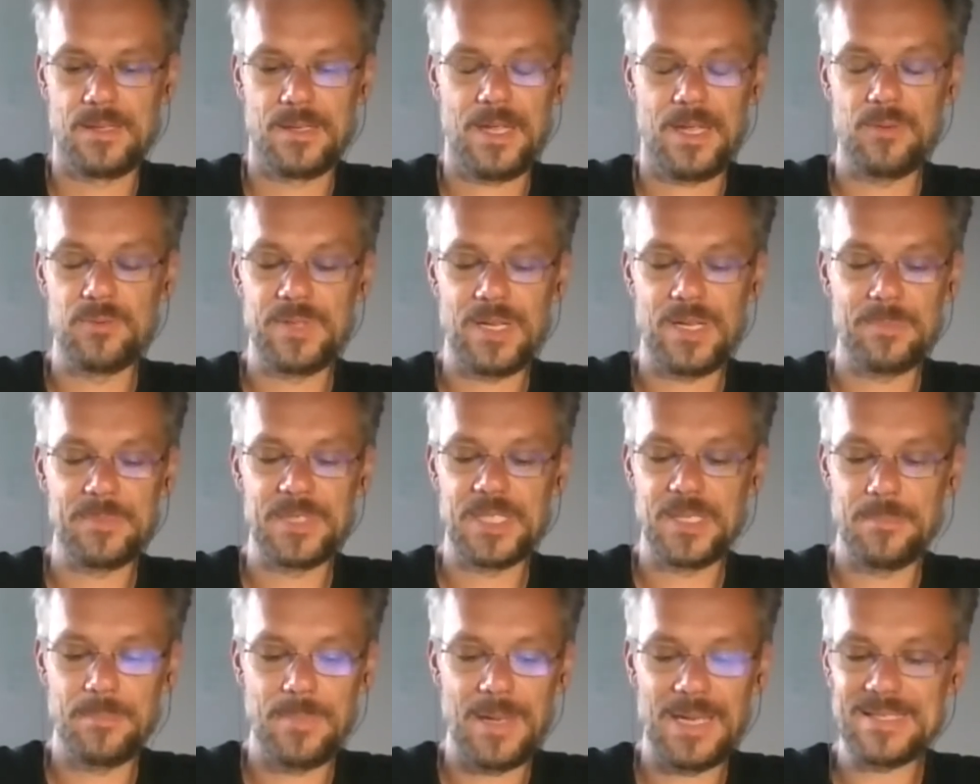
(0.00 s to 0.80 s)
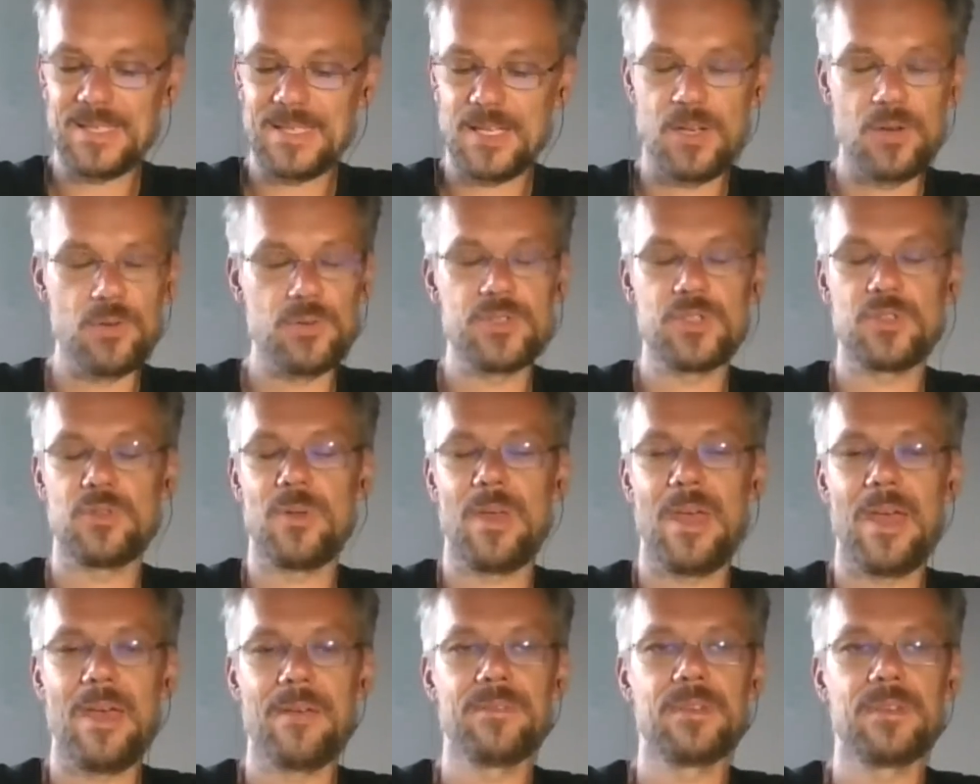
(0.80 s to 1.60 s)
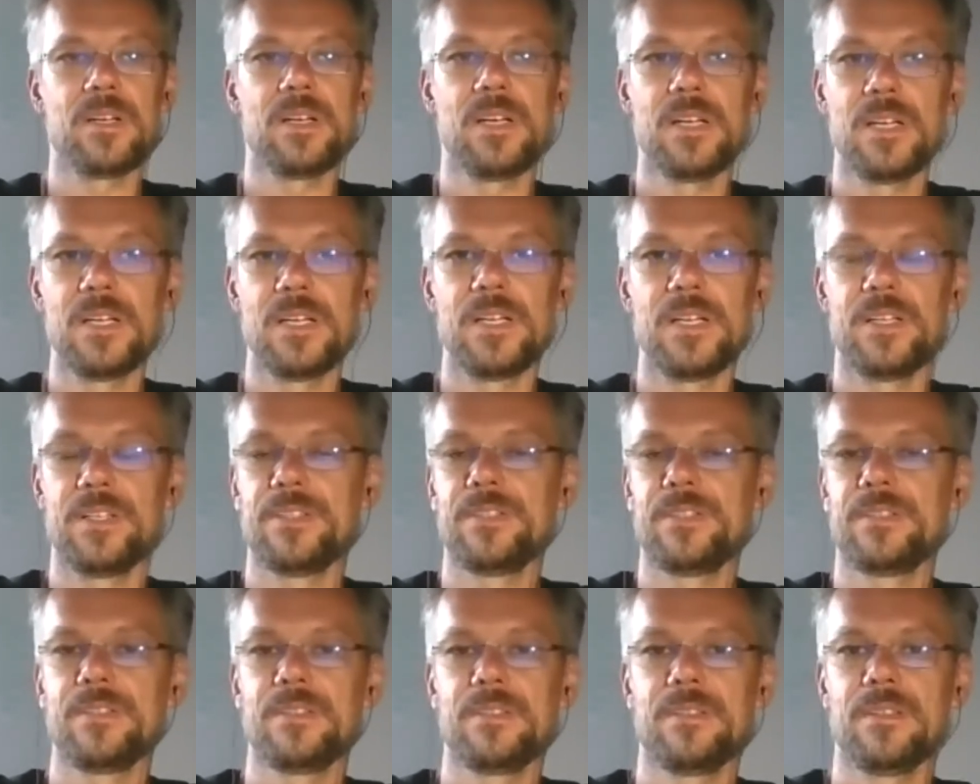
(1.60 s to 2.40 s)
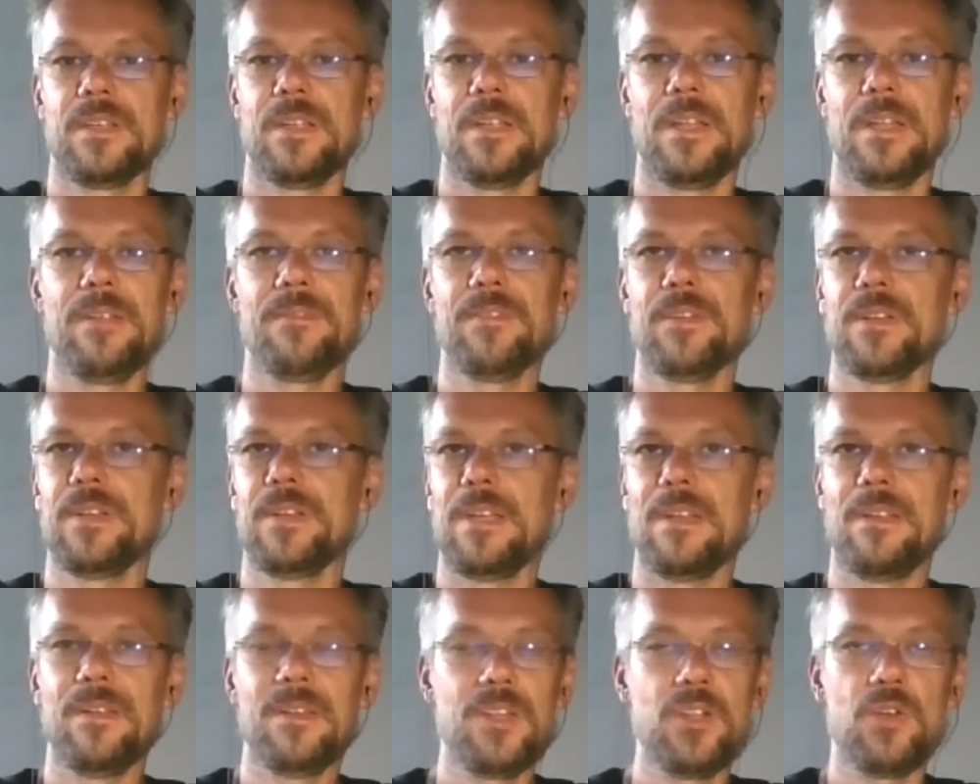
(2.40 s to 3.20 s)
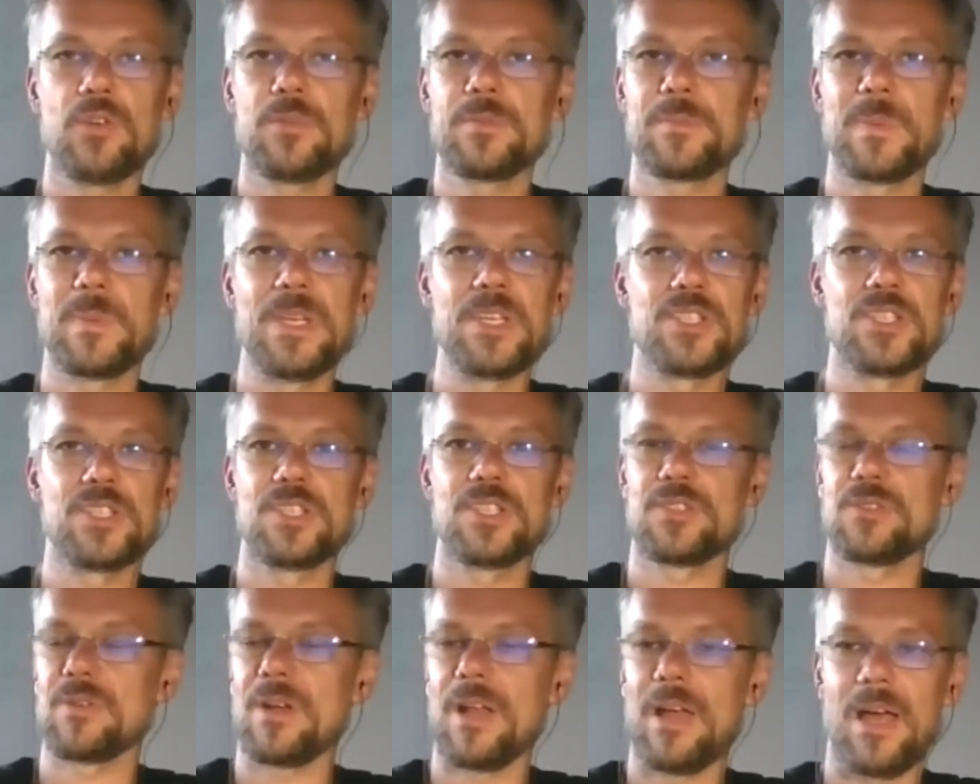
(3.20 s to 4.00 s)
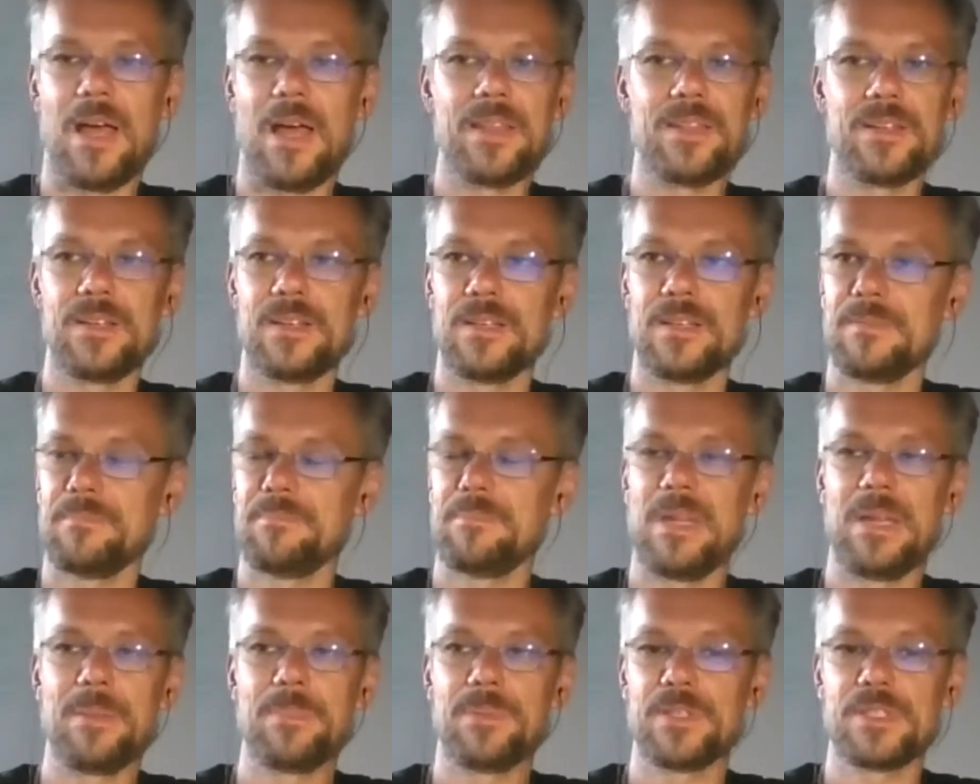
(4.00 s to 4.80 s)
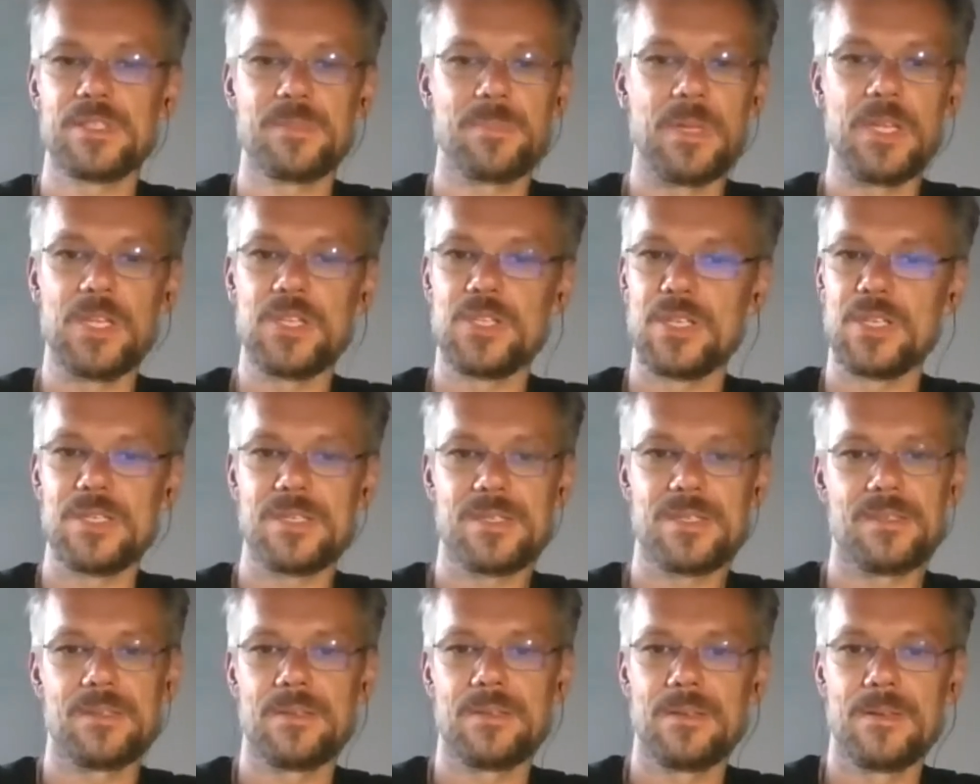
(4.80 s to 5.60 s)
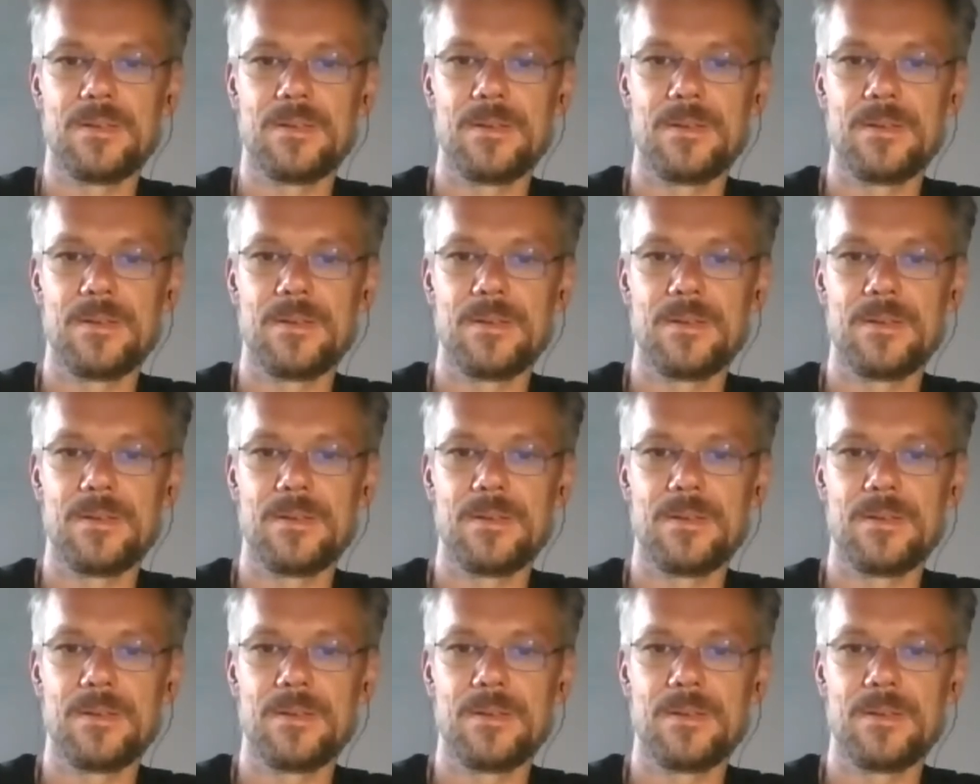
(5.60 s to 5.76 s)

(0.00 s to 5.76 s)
Can you tell me the best closing you have ever heard, even in your speeches or other people's speeches,